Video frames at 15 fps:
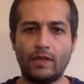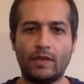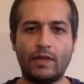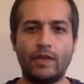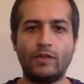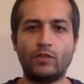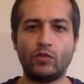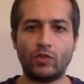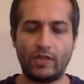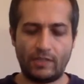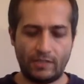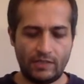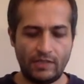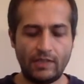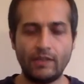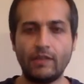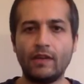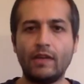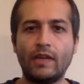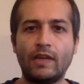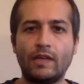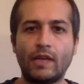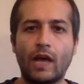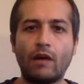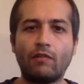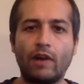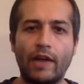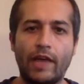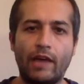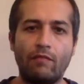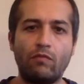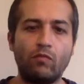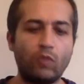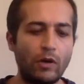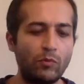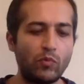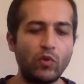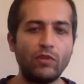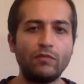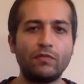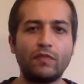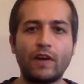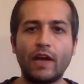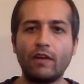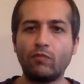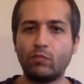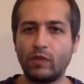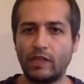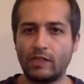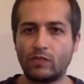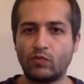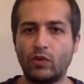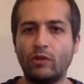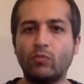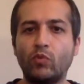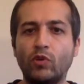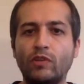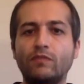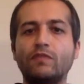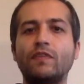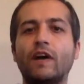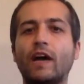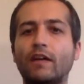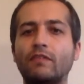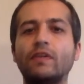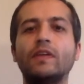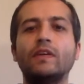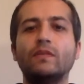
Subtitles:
As you can see, now I have 1.5 plus 1.5,